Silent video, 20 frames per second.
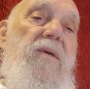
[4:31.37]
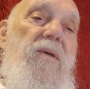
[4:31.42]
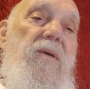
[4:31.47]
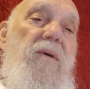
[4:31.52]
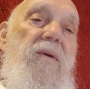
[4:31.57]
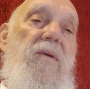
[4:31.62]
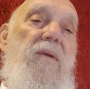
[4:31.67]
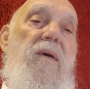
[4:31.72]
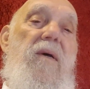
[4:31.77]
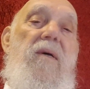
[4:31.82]

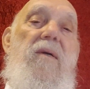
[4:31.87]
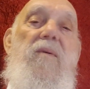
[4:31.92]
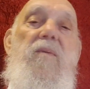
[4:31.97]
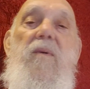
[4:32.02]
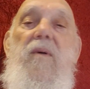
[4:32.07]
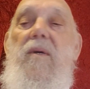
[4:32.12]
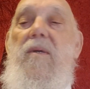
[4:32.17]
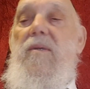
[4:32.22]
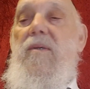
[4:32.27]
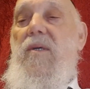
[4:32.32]
no doubt you
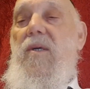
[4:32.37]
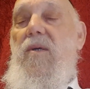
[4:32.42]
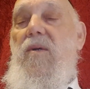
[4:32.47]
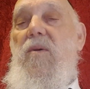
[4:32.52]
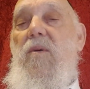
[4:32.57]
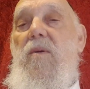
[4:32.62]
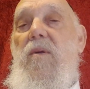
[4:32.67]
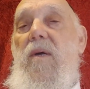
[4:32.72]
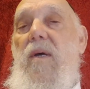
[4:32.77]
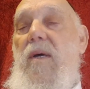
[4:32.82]
can see
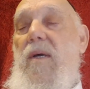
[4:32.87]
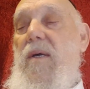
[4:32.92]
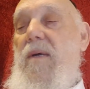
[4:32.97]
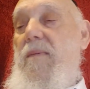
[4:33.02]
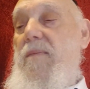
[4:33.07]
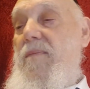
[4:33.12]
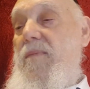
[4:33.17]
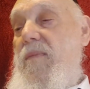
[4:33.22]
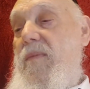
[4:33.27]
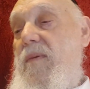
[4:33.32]
today
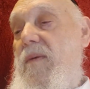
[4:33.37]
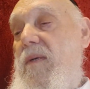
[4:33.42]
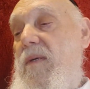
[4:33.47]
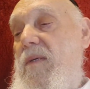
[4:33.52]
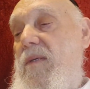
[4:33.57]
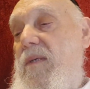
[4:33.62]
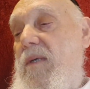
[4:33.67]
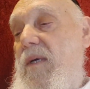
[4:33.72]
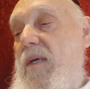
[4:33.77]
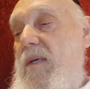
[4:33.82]
in
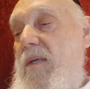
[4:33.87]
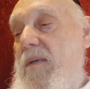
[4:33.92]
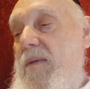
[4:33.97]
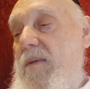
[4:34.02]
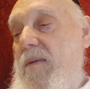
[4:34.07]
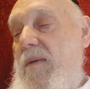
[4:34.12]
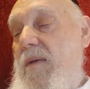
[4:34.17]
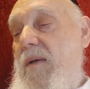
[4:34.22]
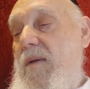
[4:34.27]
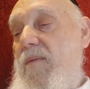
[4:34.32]
Israel,
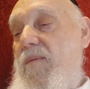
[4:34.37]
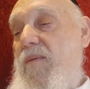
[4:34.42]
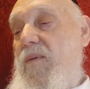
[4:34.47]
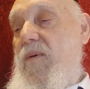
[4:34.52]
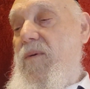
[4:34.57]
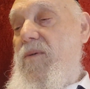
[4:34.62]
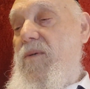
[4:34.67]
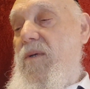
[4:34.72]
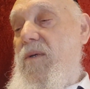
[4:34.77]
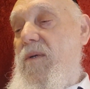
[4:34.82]

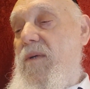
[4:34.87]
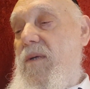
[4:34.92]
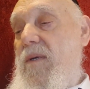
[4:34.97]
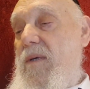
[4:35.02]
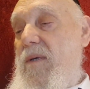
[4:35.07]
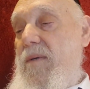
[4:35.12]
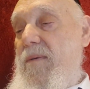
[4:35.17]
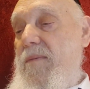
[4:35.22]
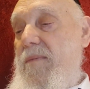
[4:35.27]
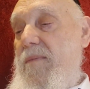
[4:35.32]

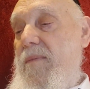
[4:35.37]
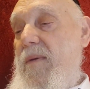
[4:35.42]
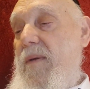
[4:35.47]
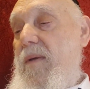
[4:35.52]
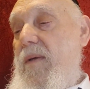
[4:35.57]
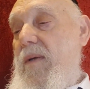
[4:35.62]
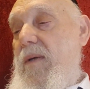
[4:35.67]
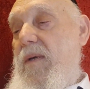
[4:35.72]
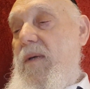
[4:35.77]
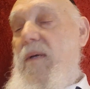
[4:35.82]
unfortunately,
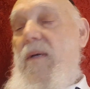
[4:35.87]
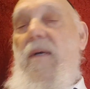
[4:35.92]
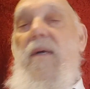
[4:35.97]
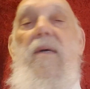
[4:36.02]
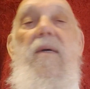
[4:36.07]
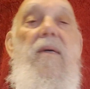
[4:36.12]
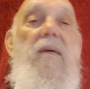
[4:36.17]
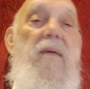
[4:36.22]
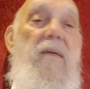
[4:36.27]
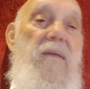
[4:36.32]

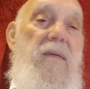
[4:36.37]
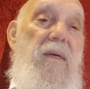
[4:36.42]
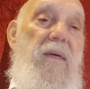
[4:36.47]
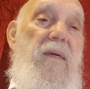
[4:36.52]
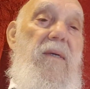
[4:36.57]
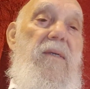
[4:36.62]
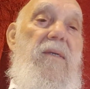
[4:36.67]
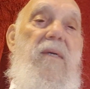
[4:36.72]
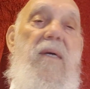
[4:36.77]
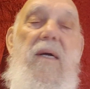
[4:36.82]
the
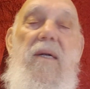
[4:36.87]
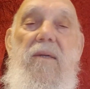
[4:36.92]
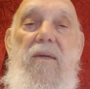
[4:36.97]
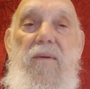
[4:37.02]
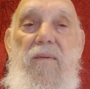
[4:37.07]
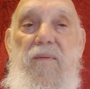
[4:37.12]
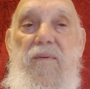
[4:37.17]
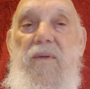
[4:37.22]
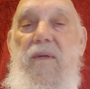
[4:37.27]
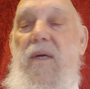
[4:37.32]
result
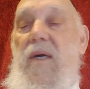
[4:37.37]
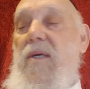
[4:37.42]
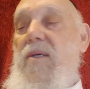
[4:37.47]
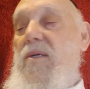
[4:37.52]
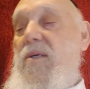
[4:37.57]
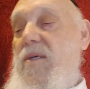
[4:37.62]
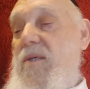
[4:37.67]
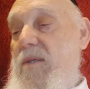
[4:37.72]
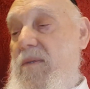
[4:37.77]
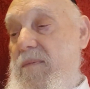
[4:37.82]
of such
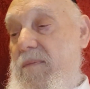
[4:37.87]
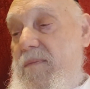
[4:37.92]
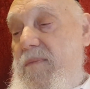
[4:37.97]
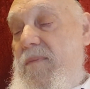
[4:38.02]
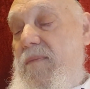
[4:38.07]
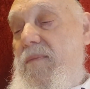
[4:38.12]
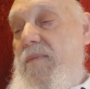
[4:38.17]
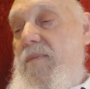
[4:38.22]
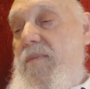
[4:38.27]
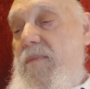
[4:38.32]

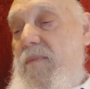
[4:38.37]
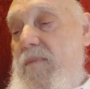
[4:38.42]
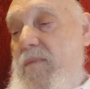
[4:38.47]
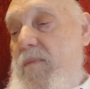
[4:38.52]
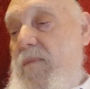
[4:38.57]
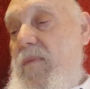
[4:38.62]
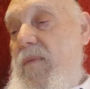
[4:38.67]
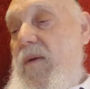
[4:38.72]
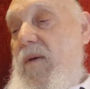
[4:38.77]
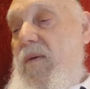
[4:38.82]

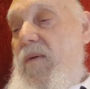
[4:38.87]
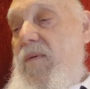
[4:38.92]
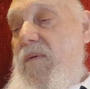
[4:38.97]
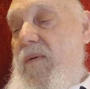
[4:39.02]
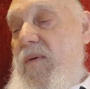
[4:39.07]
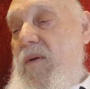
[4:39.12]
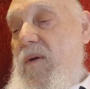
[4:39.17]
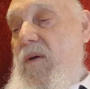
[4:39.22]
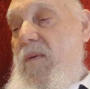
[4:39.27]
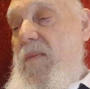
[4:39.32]

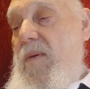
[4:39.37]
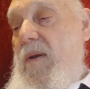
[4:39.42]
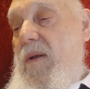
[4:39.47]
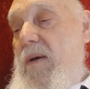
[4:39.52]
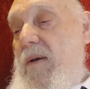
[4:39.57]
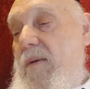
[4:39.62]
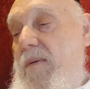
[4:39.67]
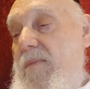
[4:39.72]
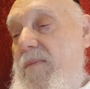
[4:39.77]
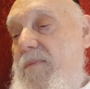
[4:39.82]

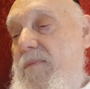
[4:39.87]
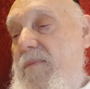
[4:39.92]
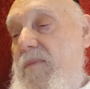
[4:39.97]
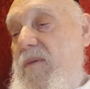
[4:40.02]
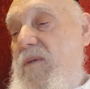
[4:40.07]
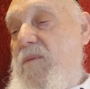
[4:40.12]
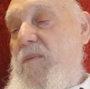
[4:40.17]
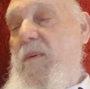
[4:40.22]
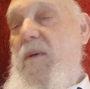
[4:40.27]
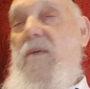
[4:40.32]
phenomena,
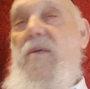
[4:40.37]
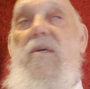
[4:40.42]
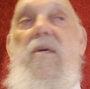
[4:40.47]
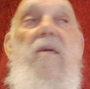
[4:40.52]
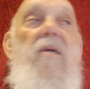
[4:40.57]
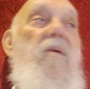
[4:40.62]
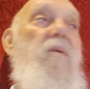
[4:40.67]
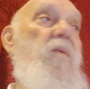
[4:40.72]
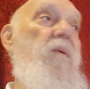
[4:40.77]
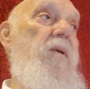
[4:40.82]

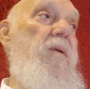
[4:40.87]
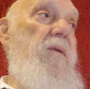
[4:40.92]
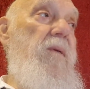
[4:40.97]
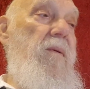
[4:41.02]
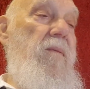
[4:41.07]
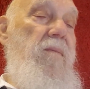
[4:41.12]
especially when the